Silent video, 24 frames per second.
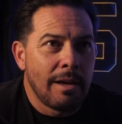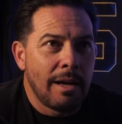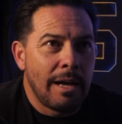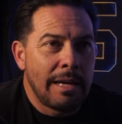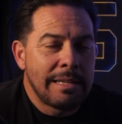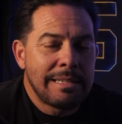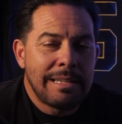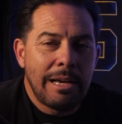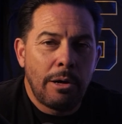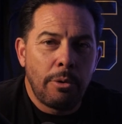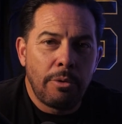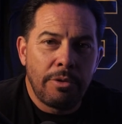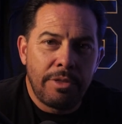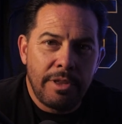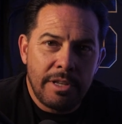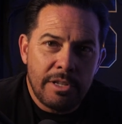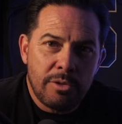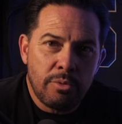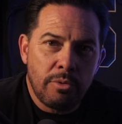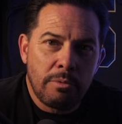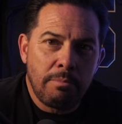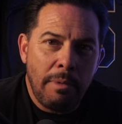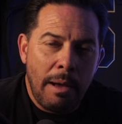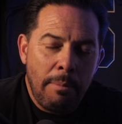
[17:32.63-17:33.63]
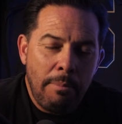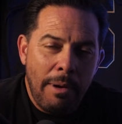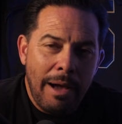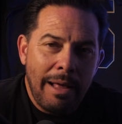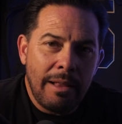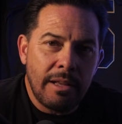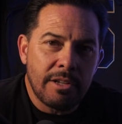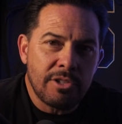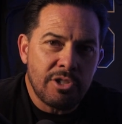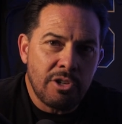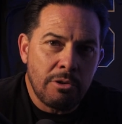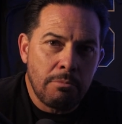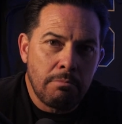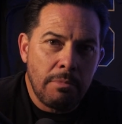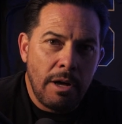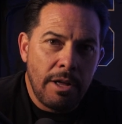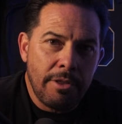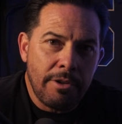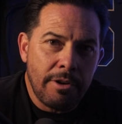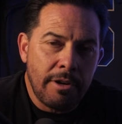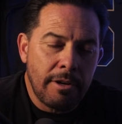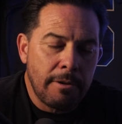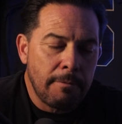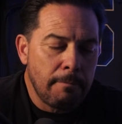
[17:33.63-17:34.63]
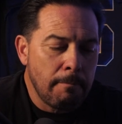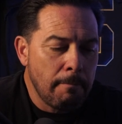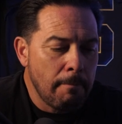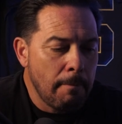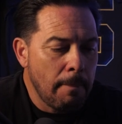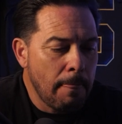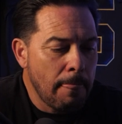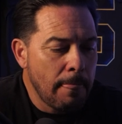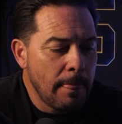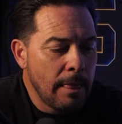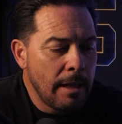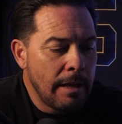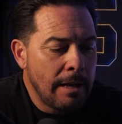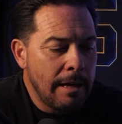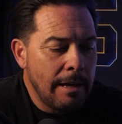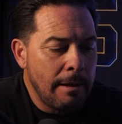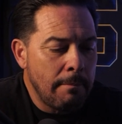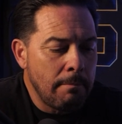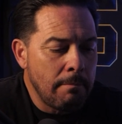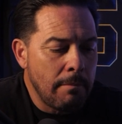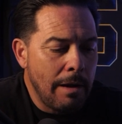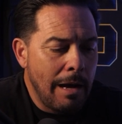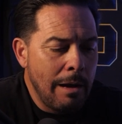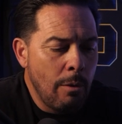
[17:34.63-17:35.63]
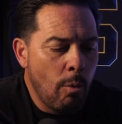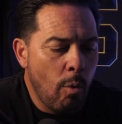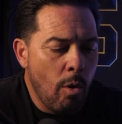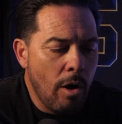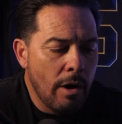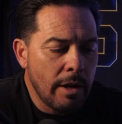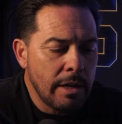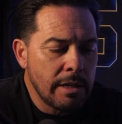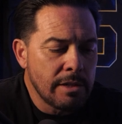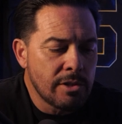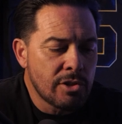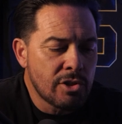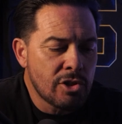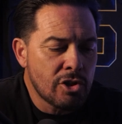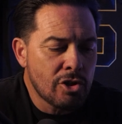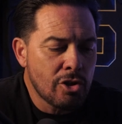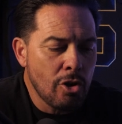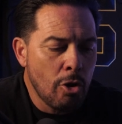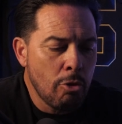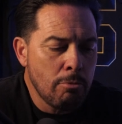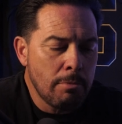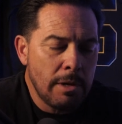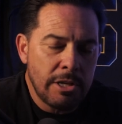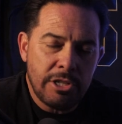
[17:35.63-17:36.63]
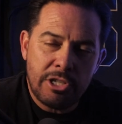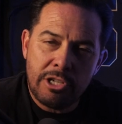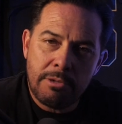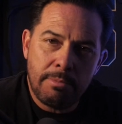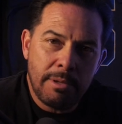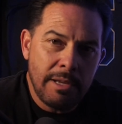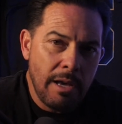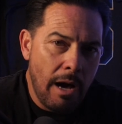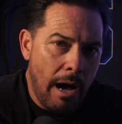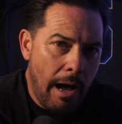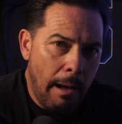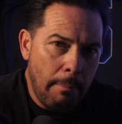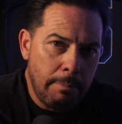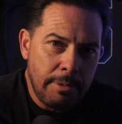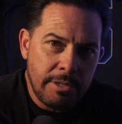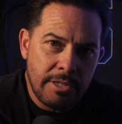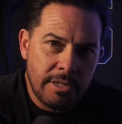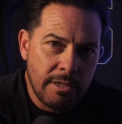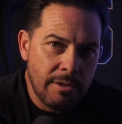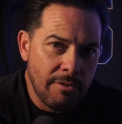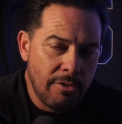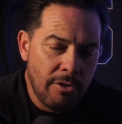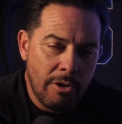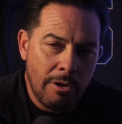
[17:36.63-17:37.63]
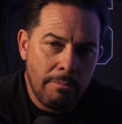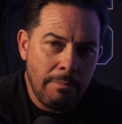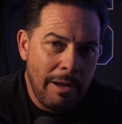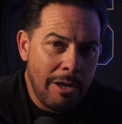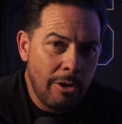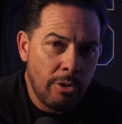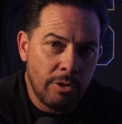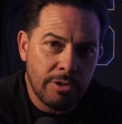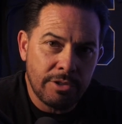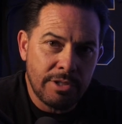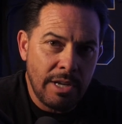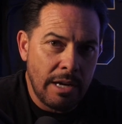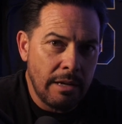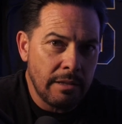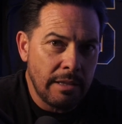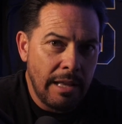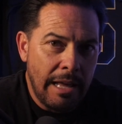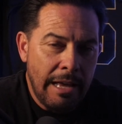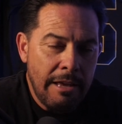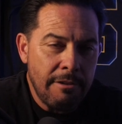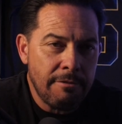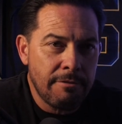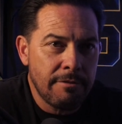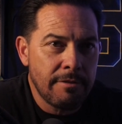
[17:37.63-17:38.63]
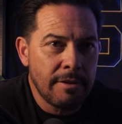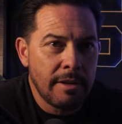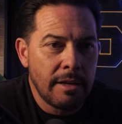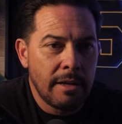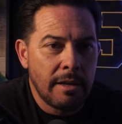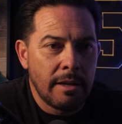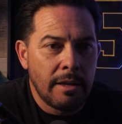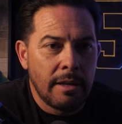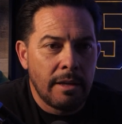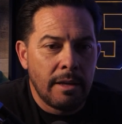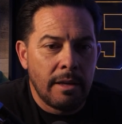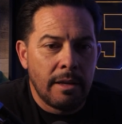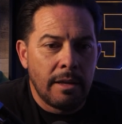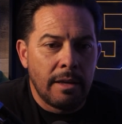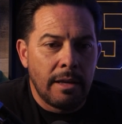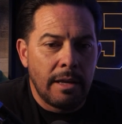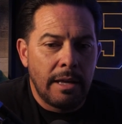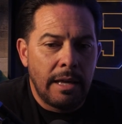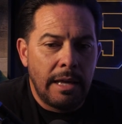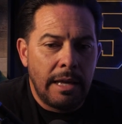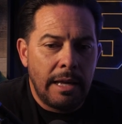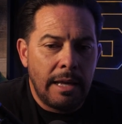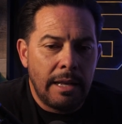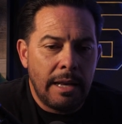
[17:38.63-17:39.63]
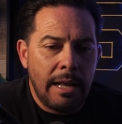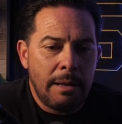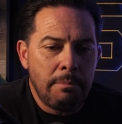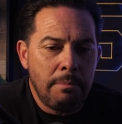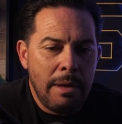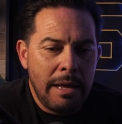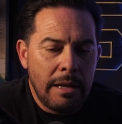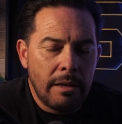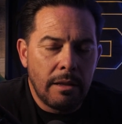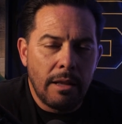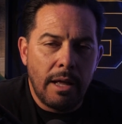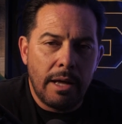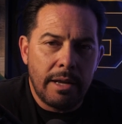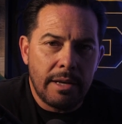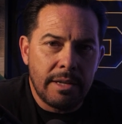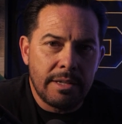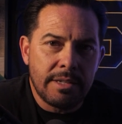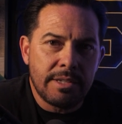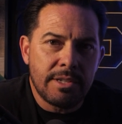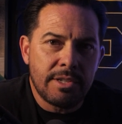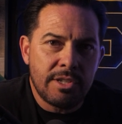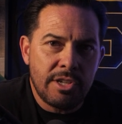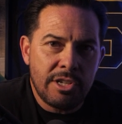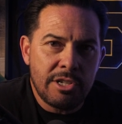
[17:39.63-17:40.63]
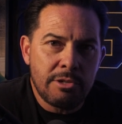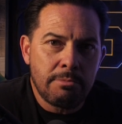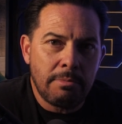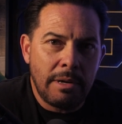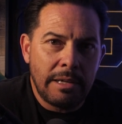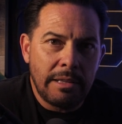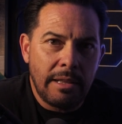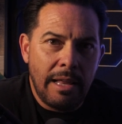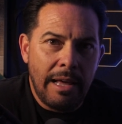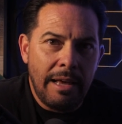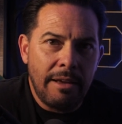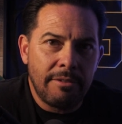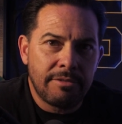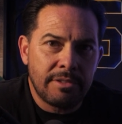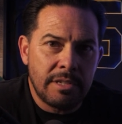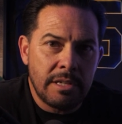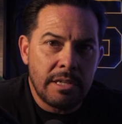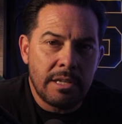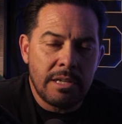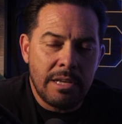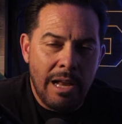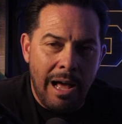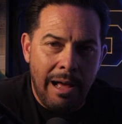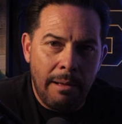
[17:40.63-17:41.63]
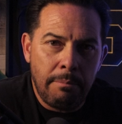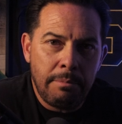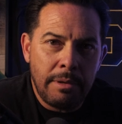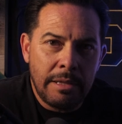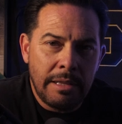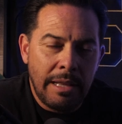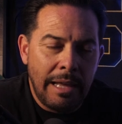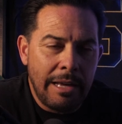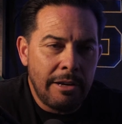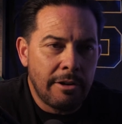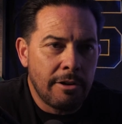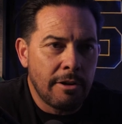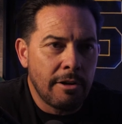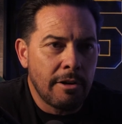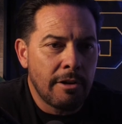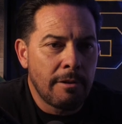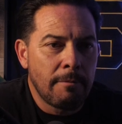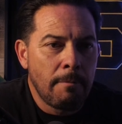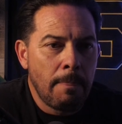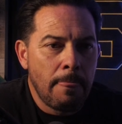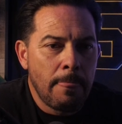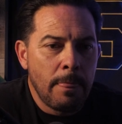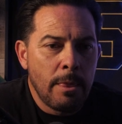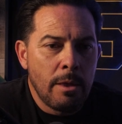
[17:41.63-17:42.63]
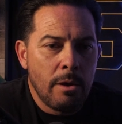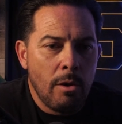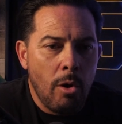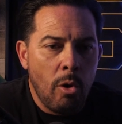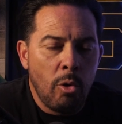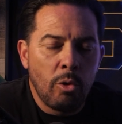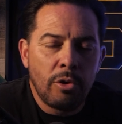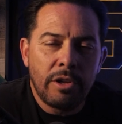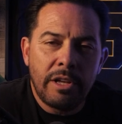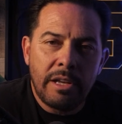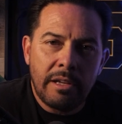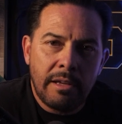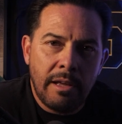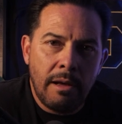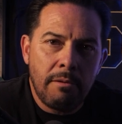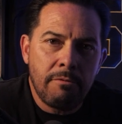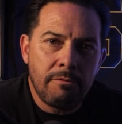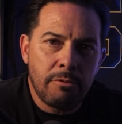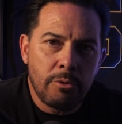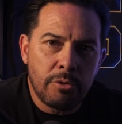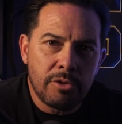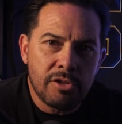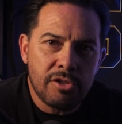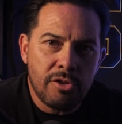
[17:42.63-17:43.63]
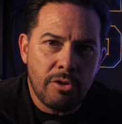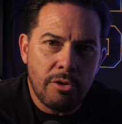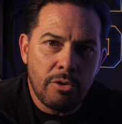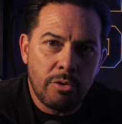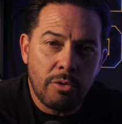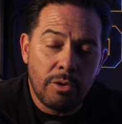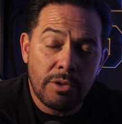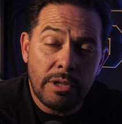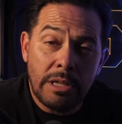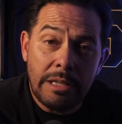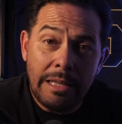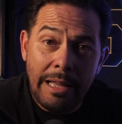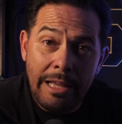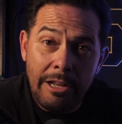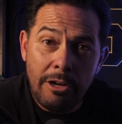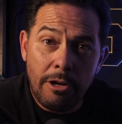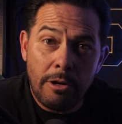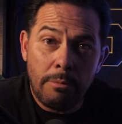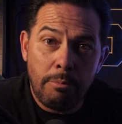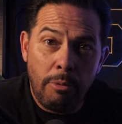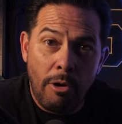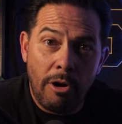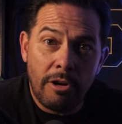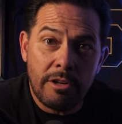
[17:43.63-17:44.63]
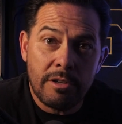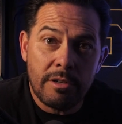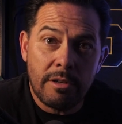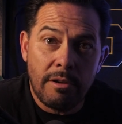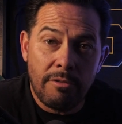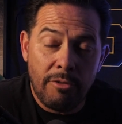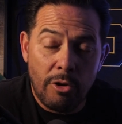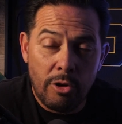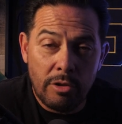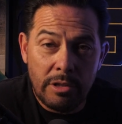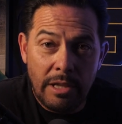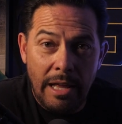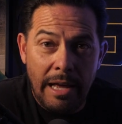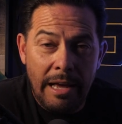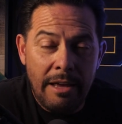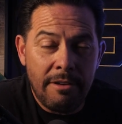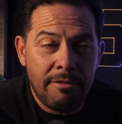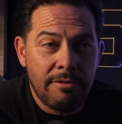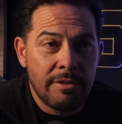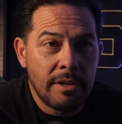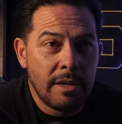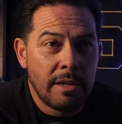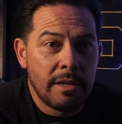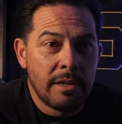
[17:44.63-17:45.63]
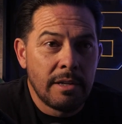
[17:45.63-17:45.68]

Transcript: I dealt with this with my biological mother. I wanted so much to be opposite of her my whole entire life. And I made a lot of decisions in my life to not be like her, only to come full circle in the later part of her life.